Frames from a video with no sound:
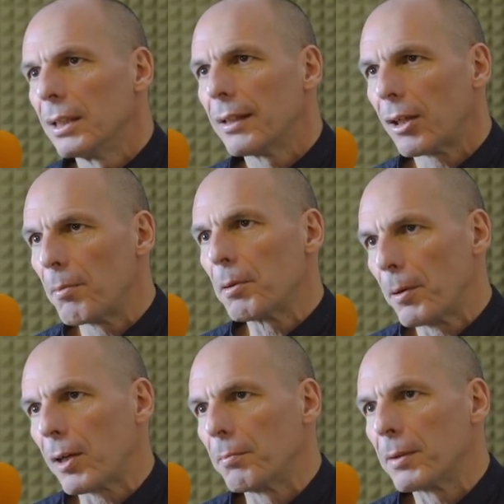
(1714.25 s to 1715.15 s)
the common
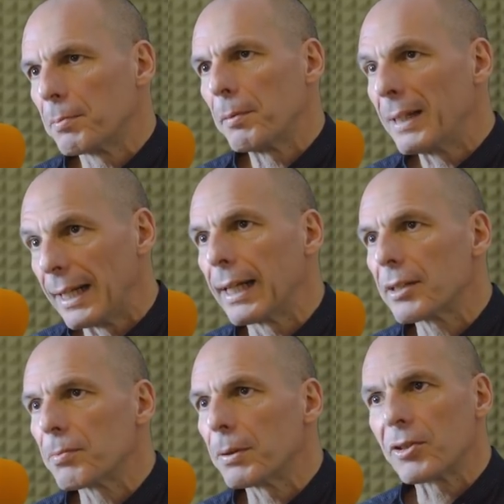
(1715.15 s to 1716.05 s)
program must be
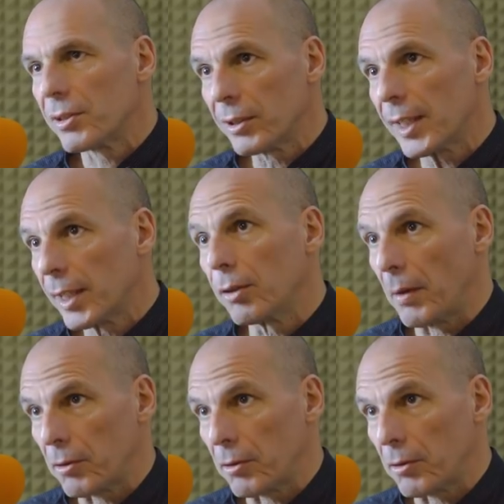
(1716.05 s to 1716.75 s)
meaningless because they don't agree on